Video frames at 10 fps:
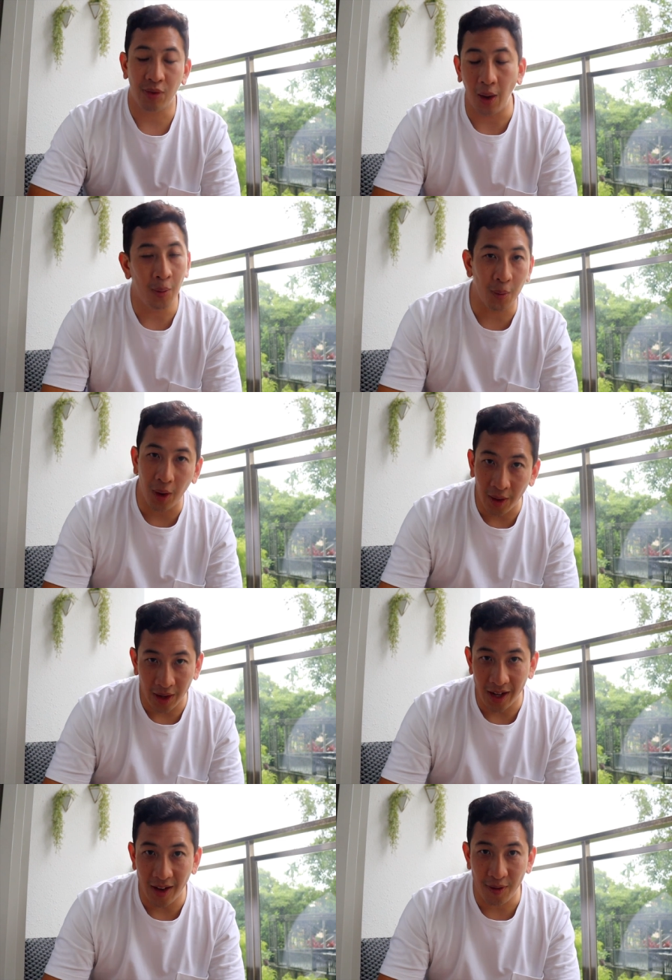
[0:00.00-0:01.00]
don't
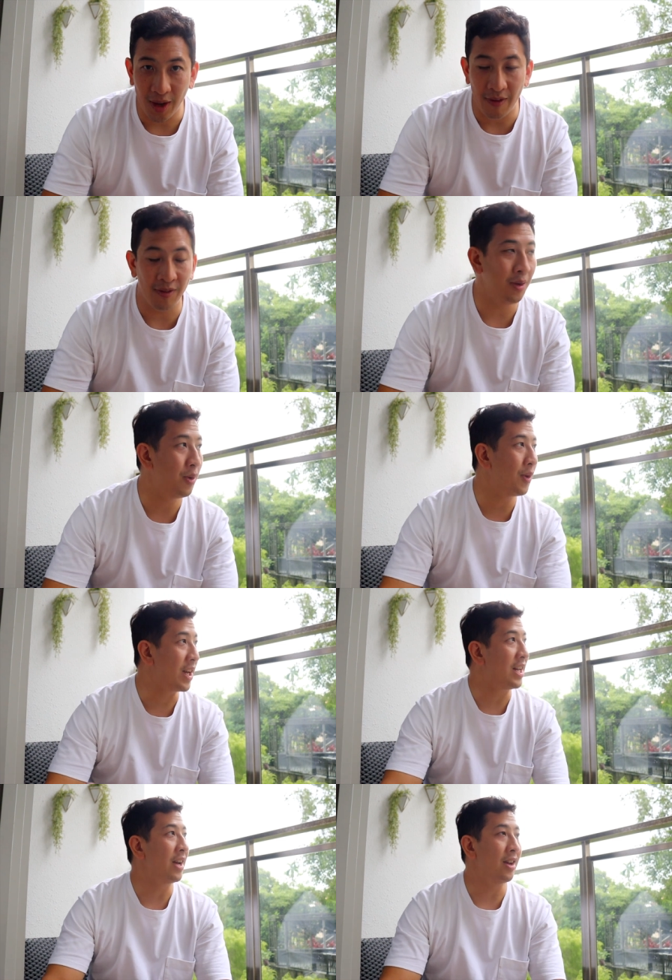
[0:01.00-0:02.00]
worry if you haven't already
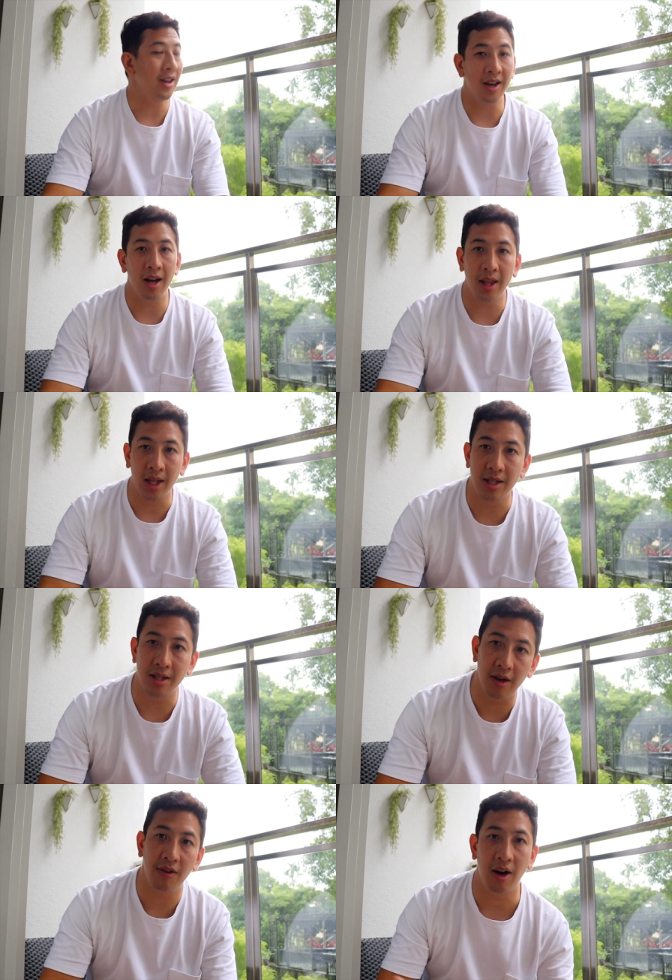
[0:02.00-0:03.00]
done it and you can't think to
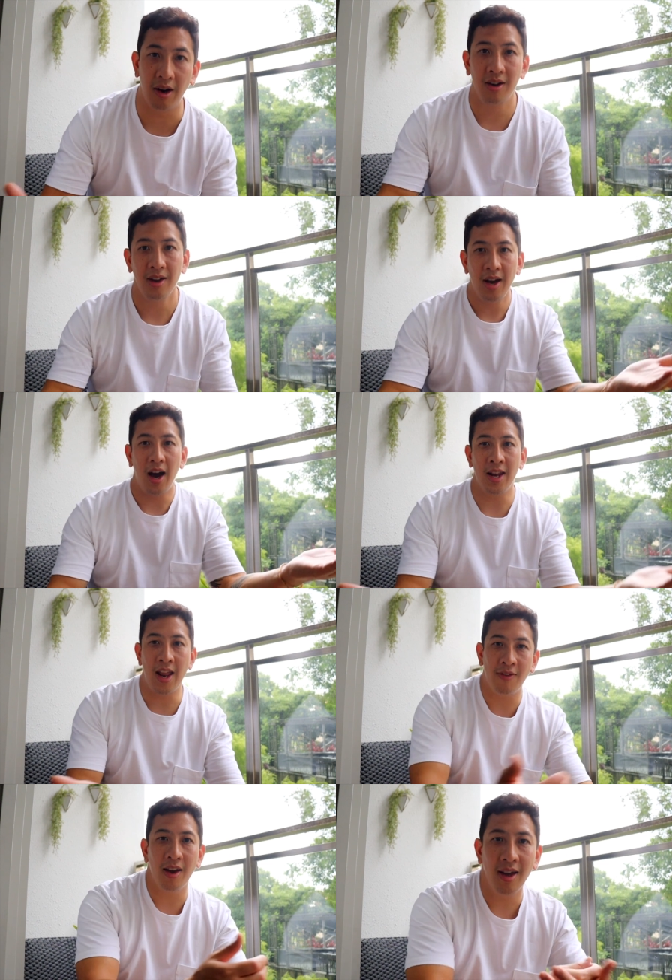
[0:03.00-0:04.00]
yourself, oh, I
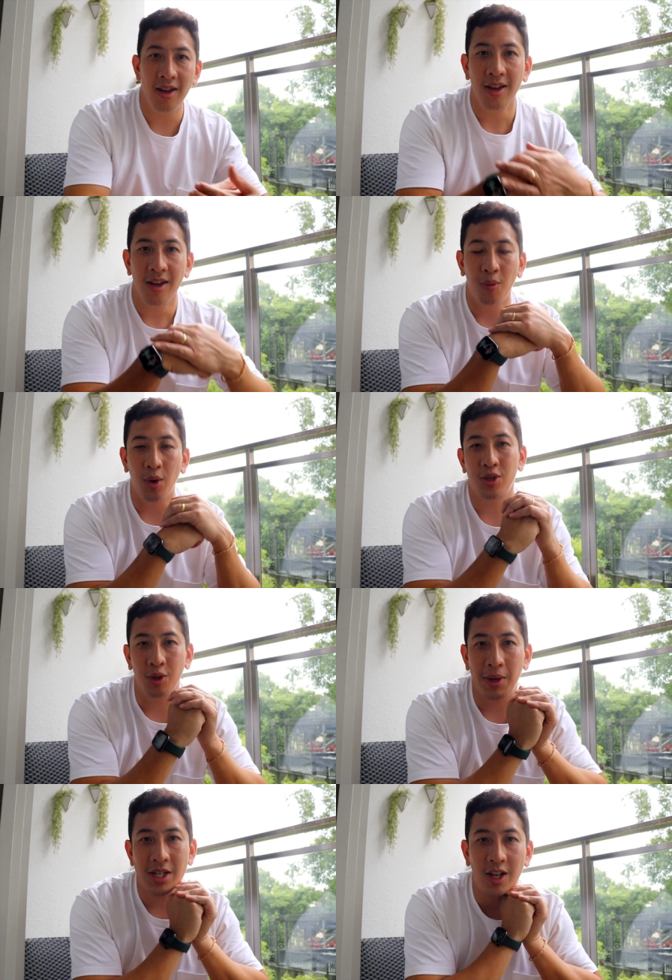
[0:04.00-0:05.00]
never washed all
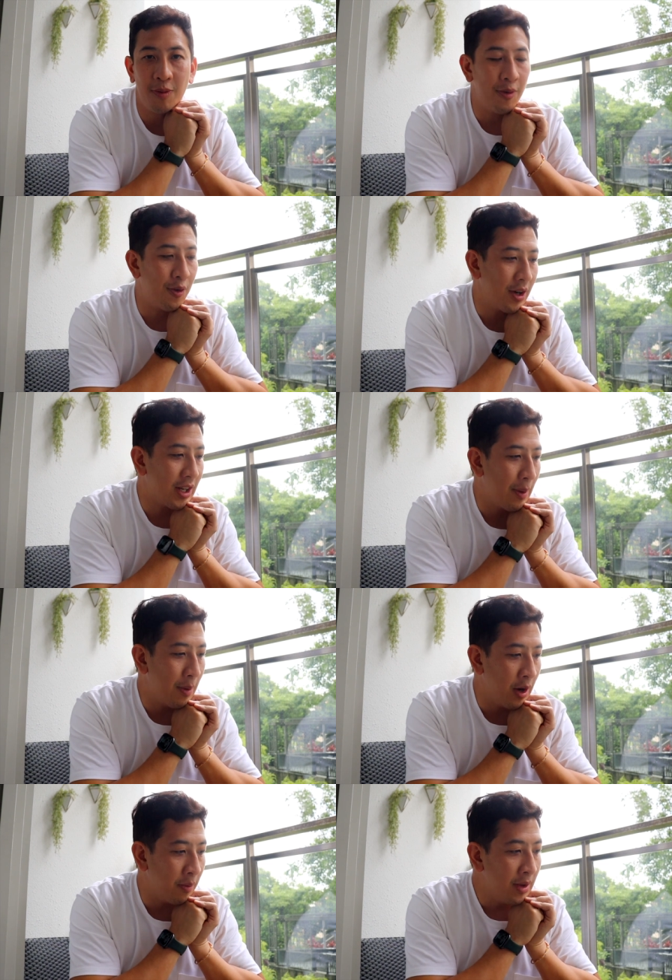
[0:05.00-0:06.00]
my stuff before I came
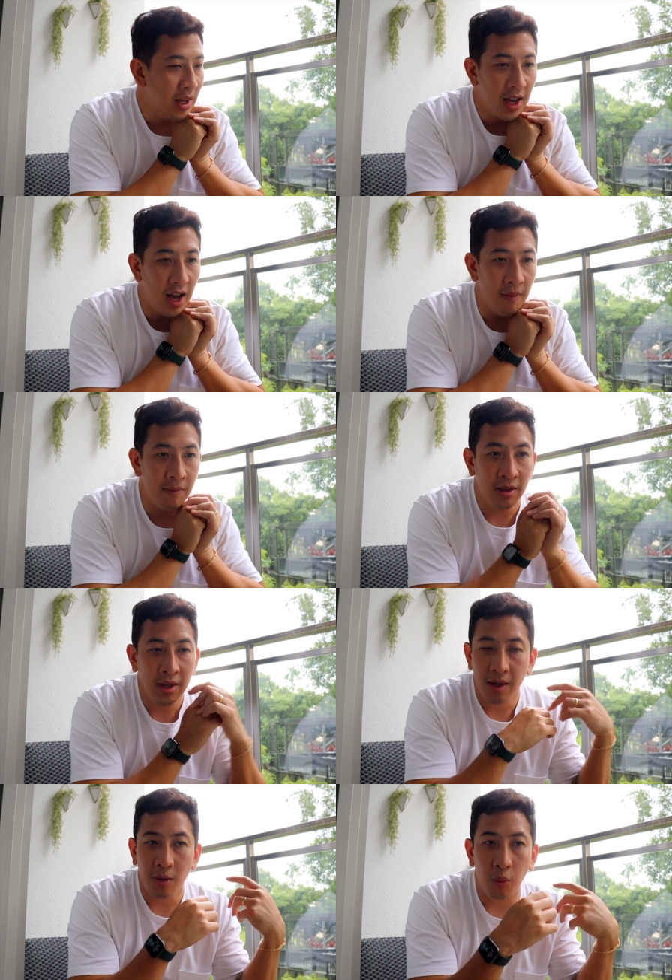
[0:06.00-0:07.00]
home. Um,
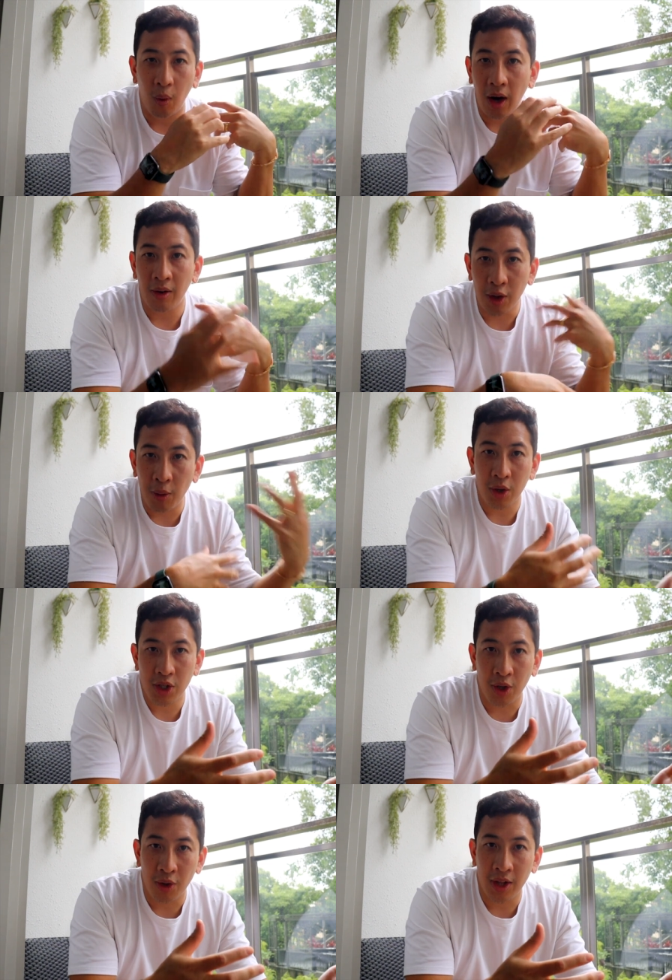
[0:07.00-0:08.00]
while you're
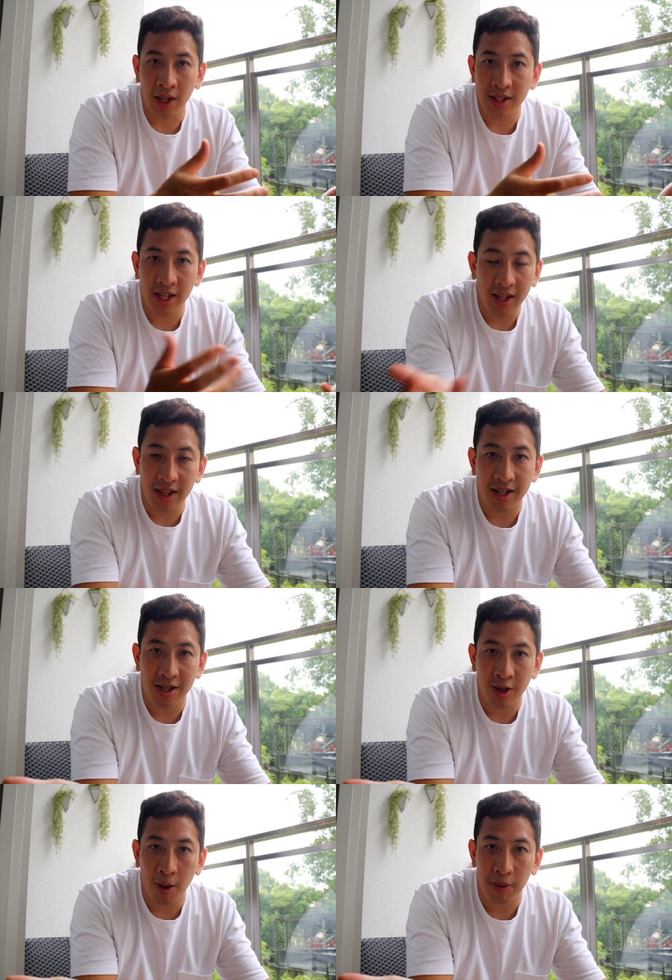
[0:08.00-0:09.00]
washing your things, take this as
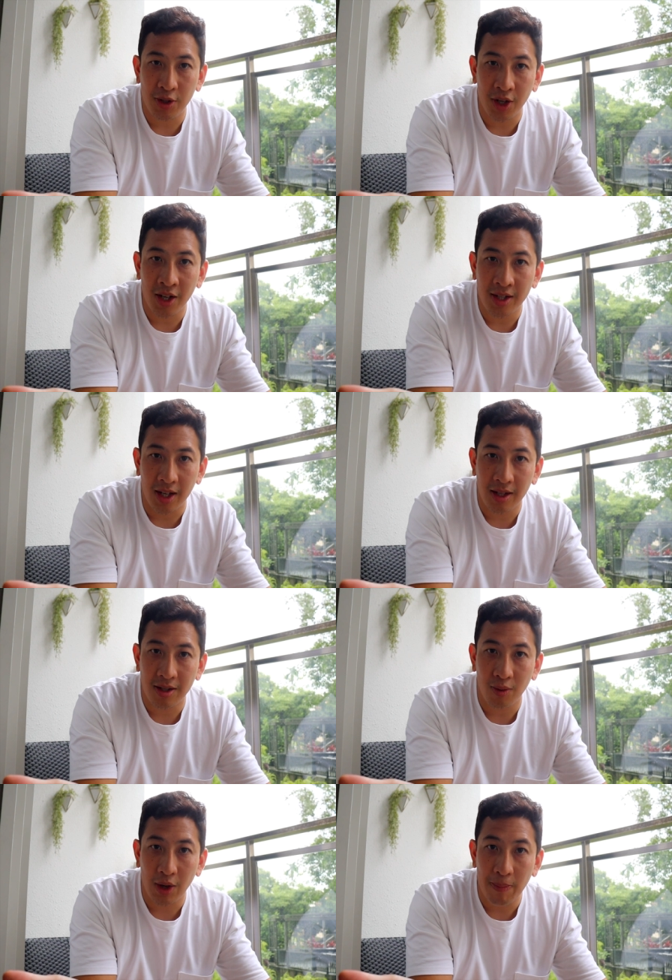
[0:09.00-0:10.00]
an opportunity
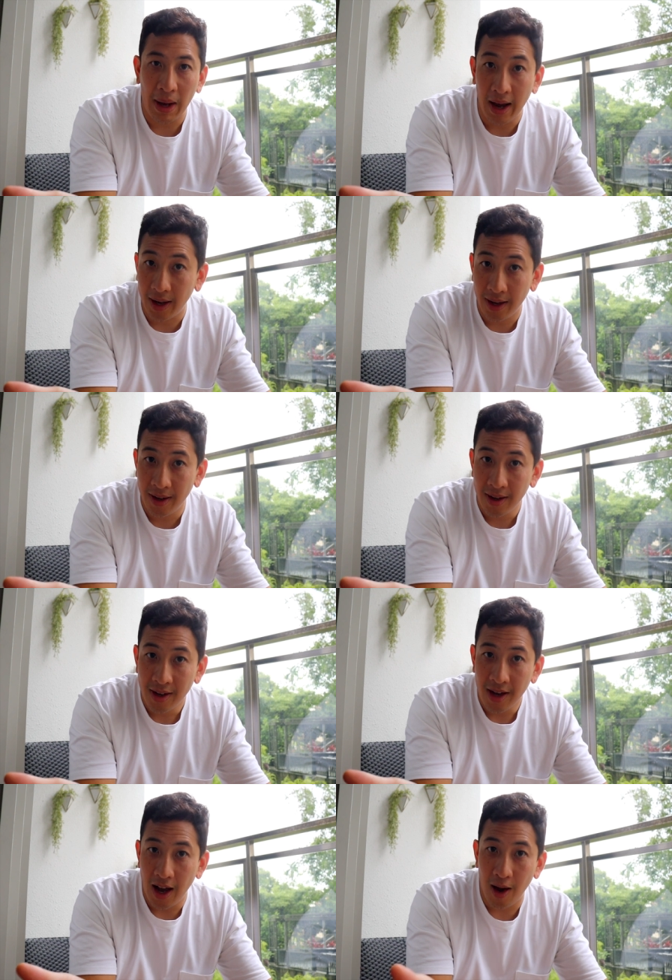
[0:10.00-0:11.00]
to repack,
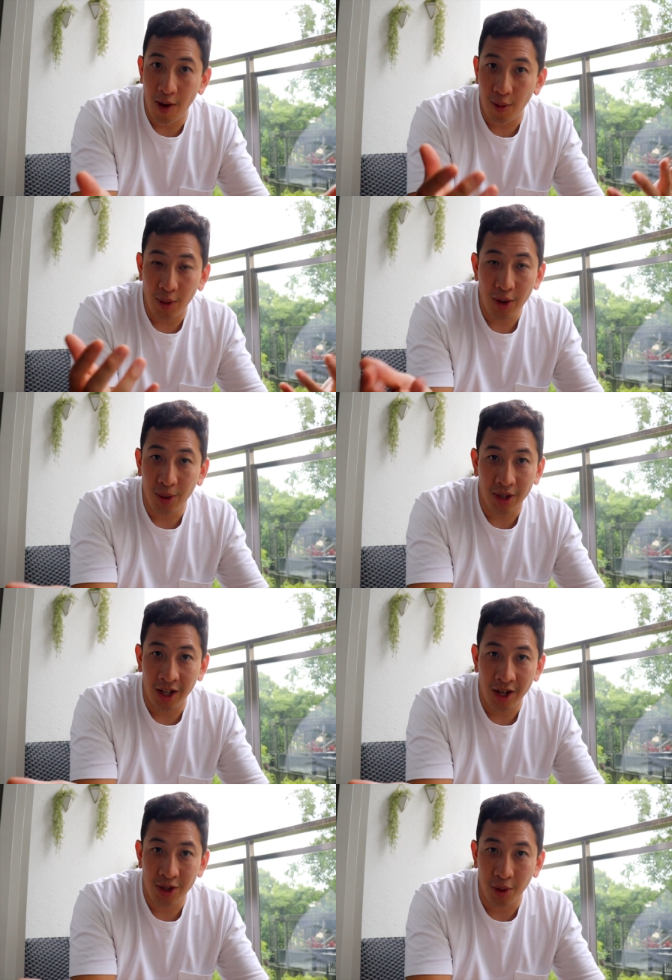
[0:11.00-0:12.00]
uh,
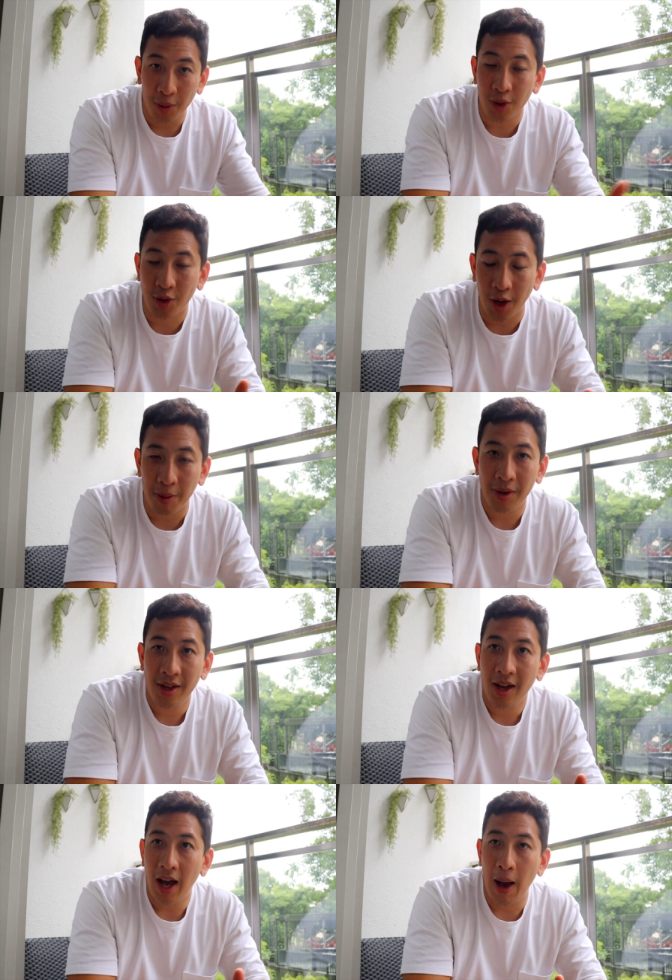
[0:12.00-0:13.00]
reorganize your wardrobe
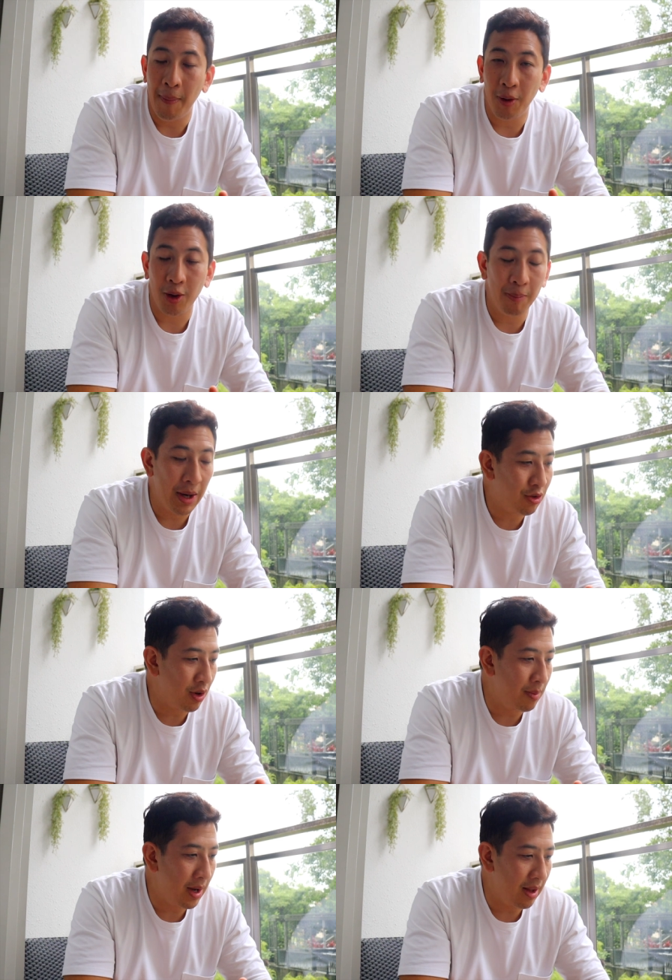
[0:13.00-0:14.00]
um, or your
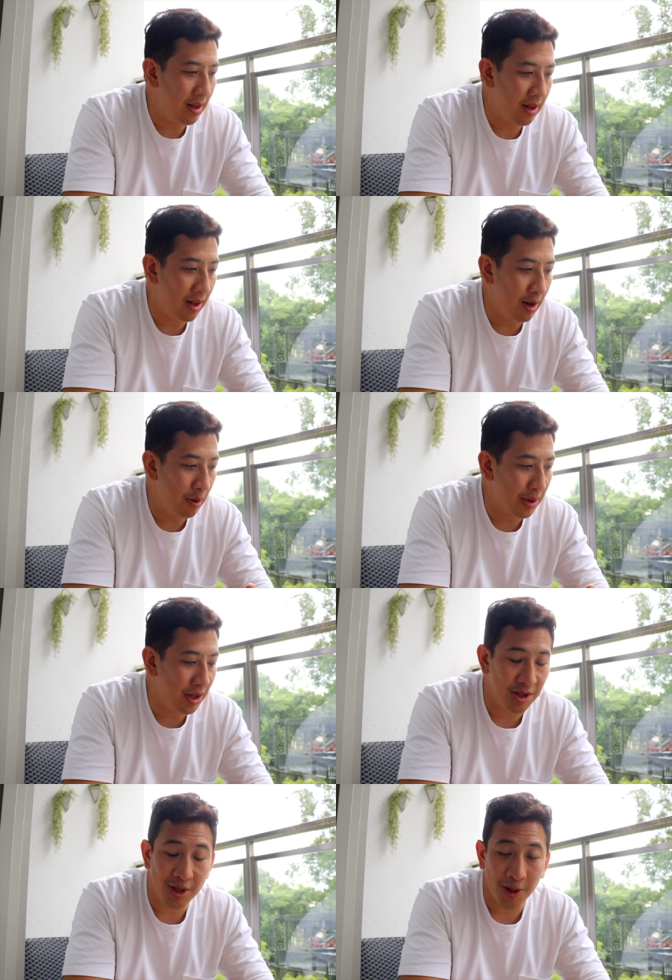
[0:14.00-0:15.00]
bedroom. I think that would be
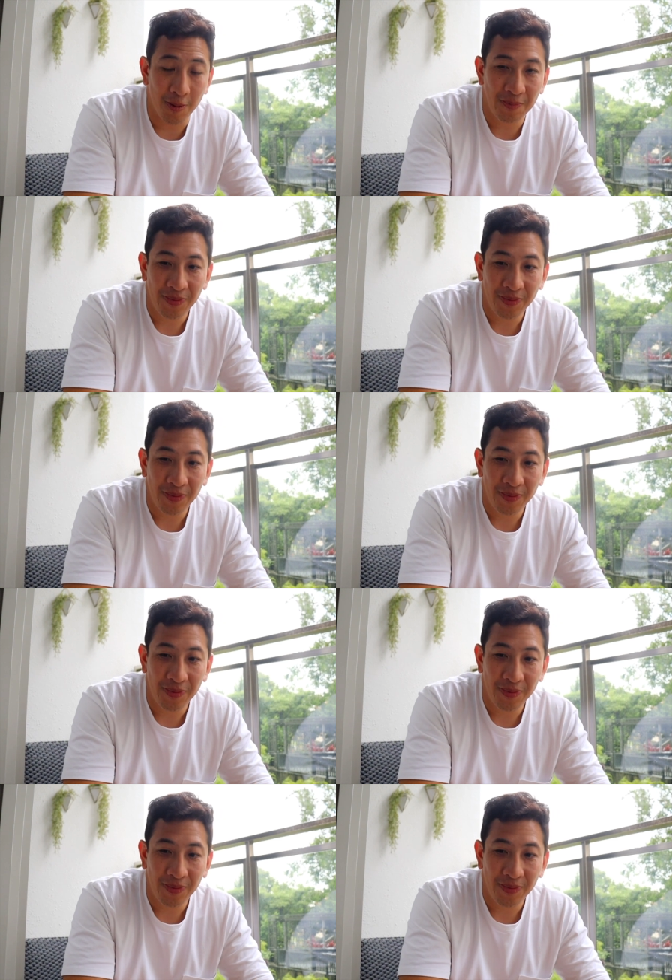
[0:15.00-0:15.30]
good too.